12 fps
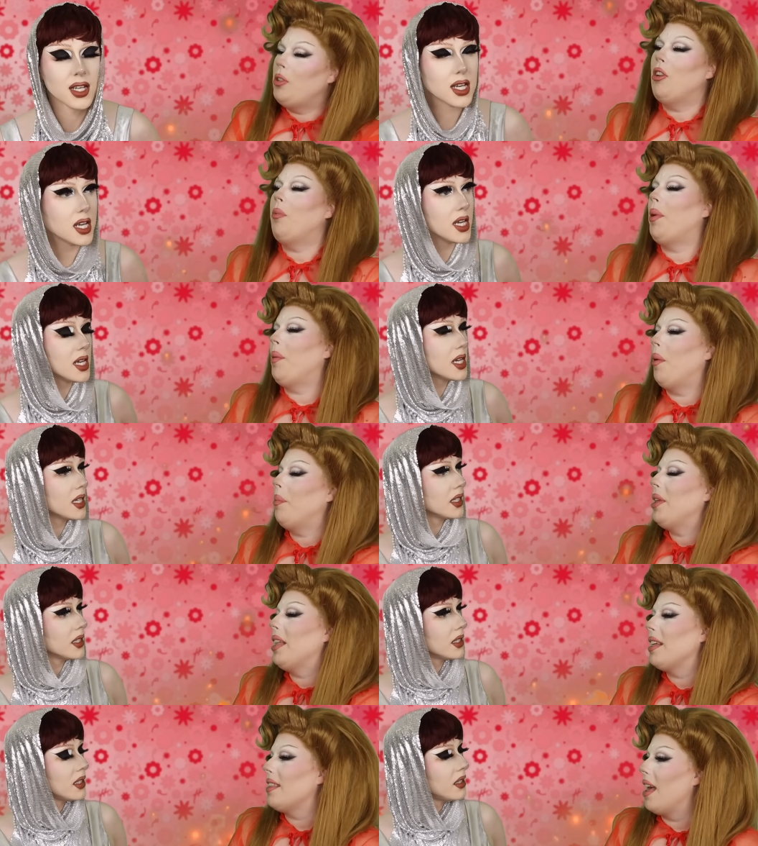Speaker 1: Well, no, we won't be
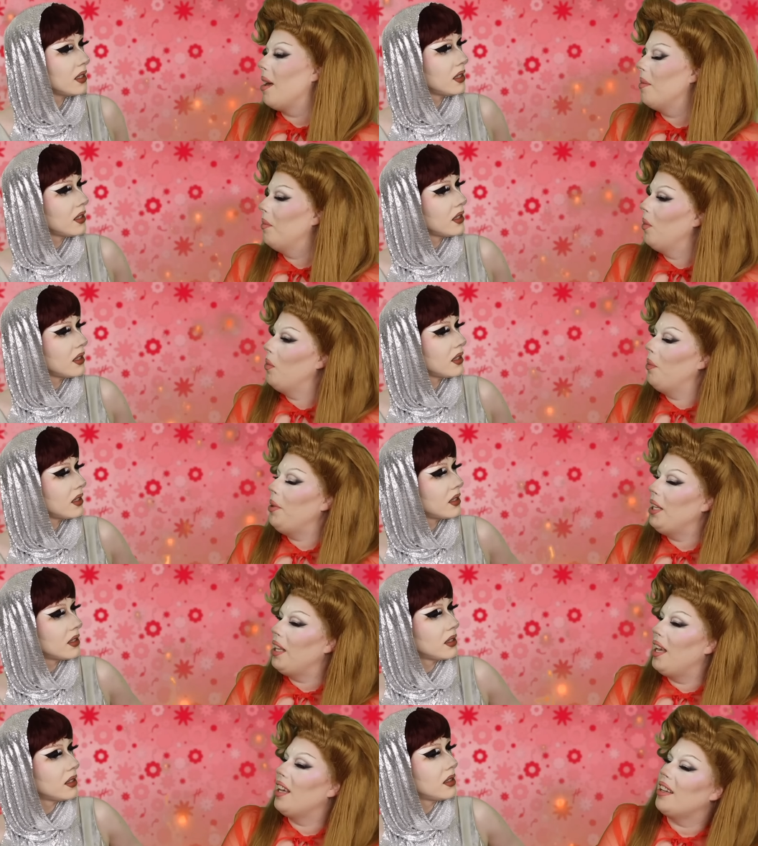like them. We'll be
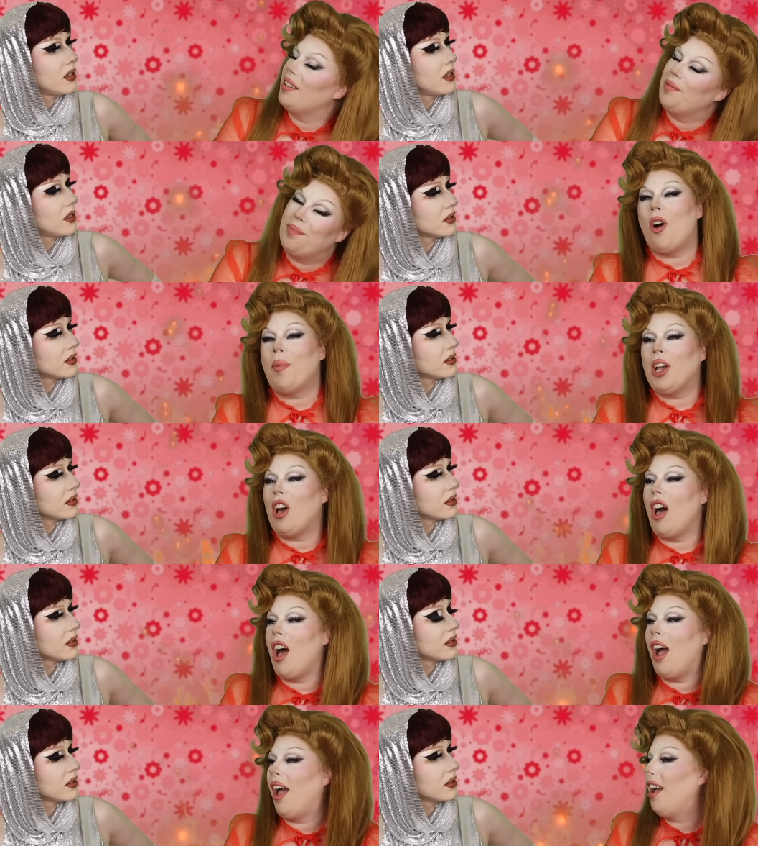like, oh my
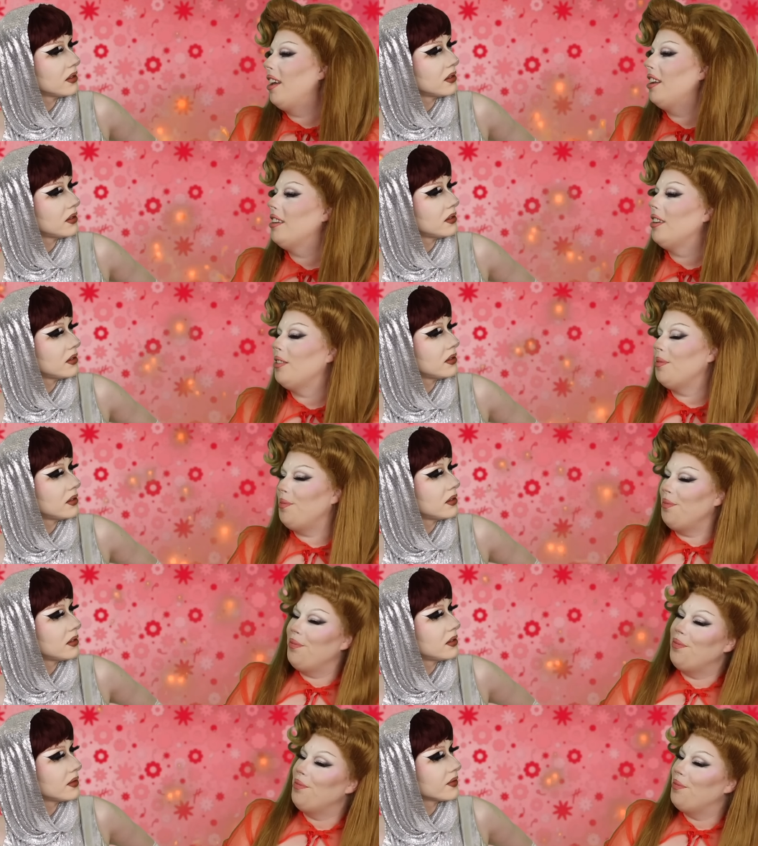god,
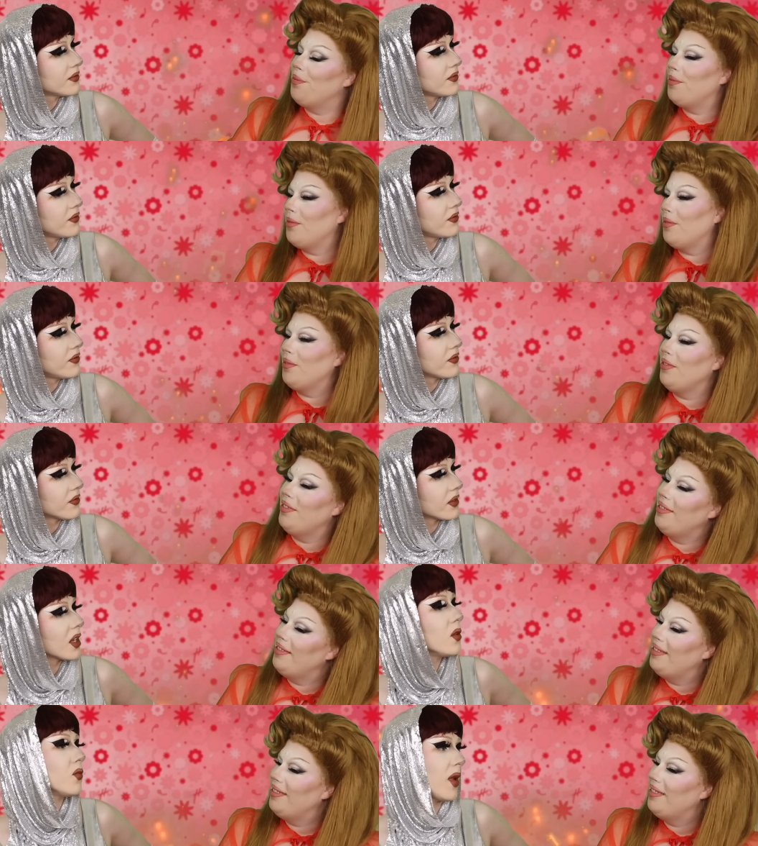
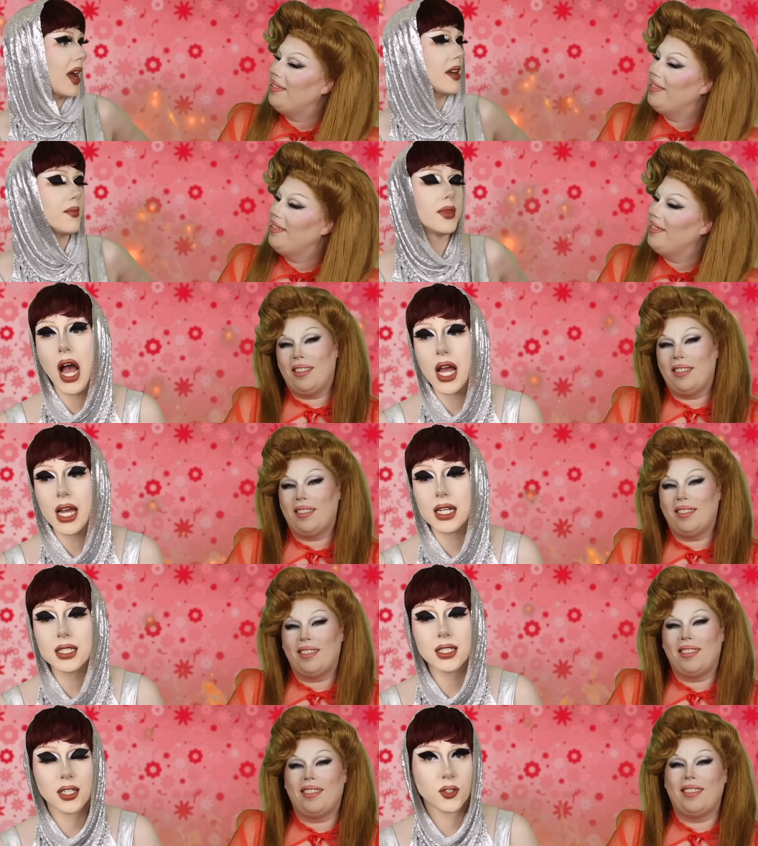Mm-hmm.
Speaker 2: Right. I
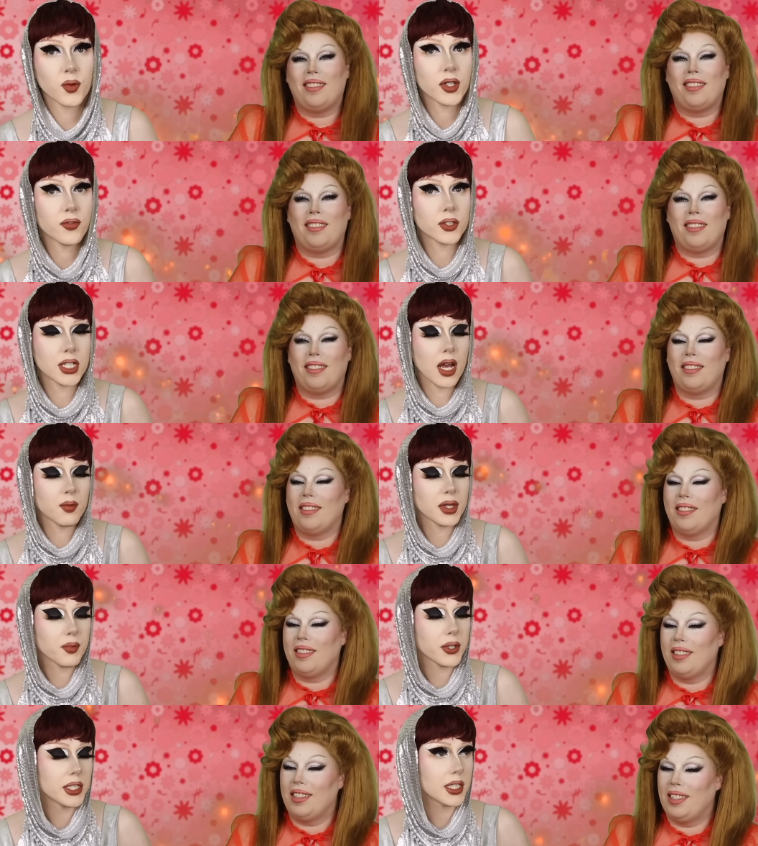had such a wonderful time at
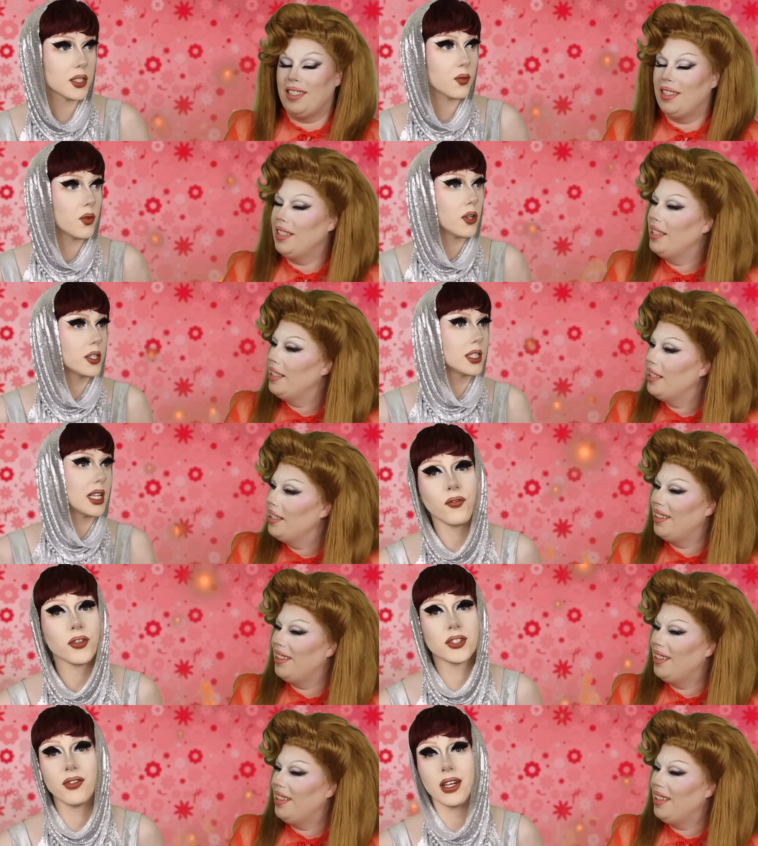the Precinct Awards.
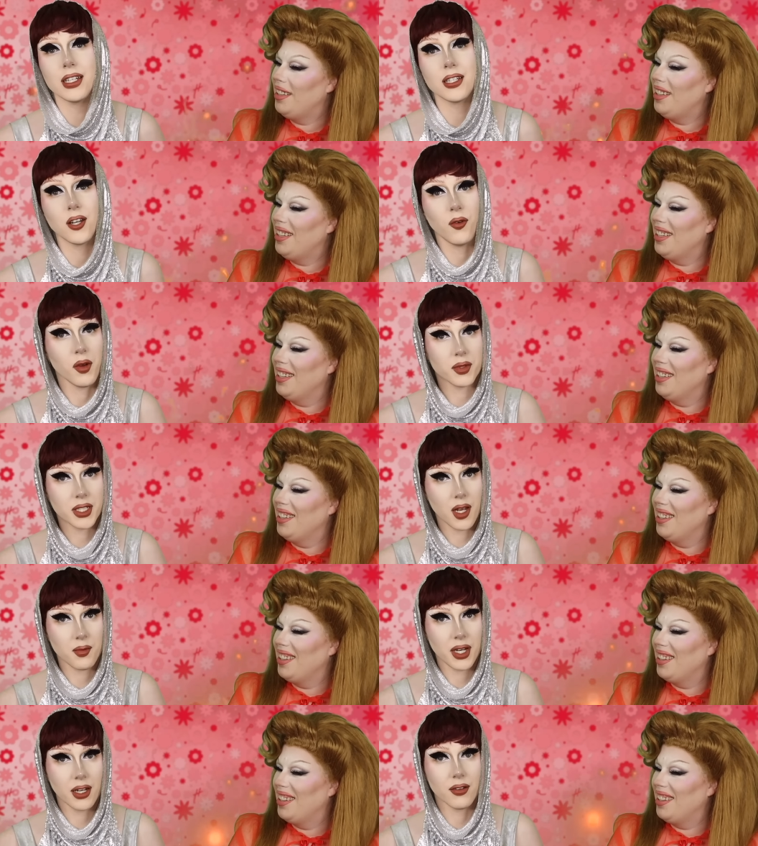First of all, I didn't know I was
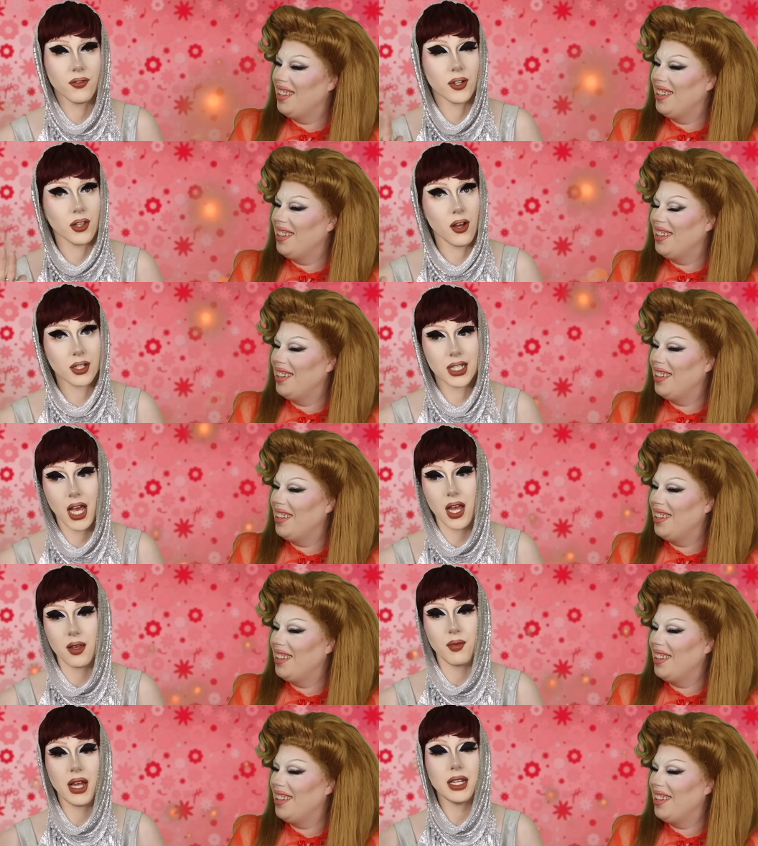nominated for a long
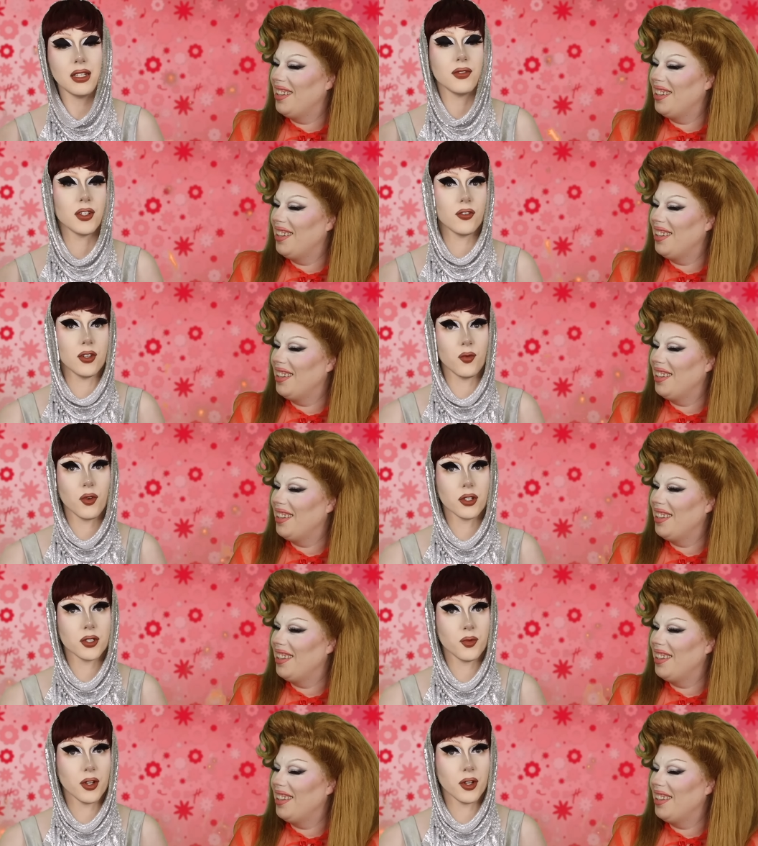time. I didn't even know the awards